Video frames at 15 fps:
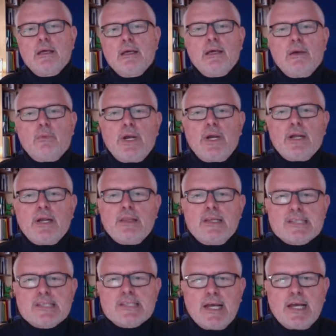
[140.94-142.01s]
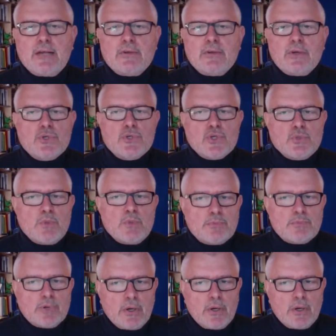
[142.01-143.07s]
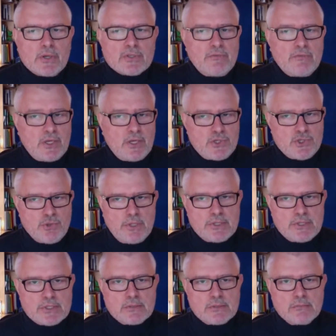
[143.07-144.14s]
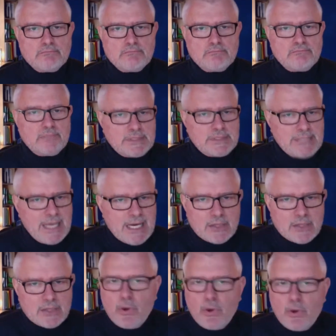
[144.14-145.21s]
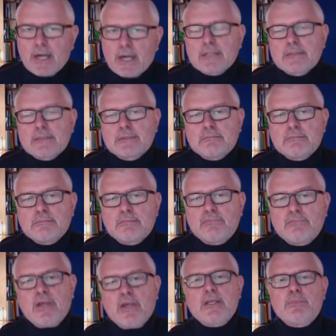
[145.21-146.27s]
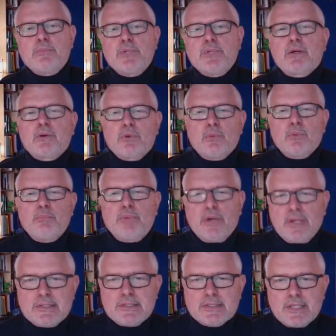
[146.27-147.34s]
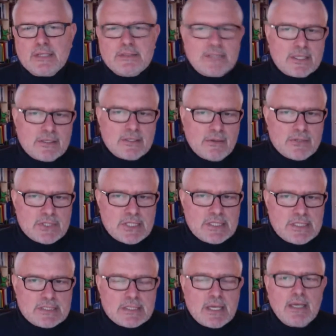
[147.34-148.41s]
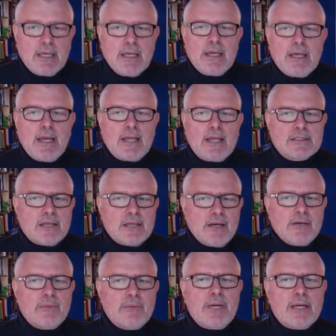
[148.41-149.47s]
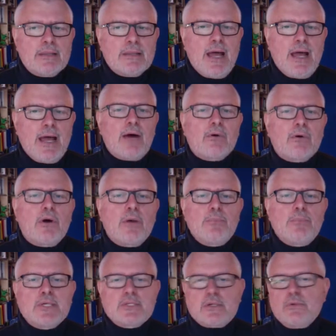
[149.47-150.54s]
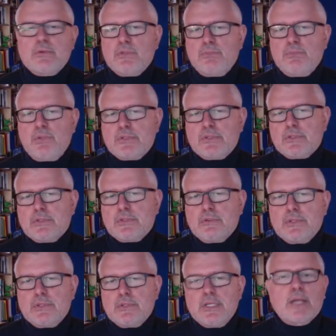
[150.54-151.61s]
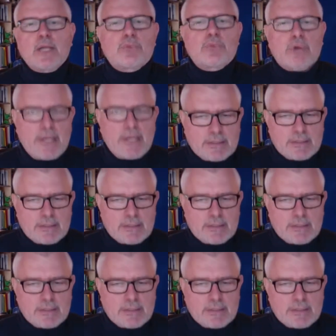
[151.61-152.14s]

where they select the consumer products of their choice, take it apart, find the optical components and technologies, and talk about how optics contributes to the end product.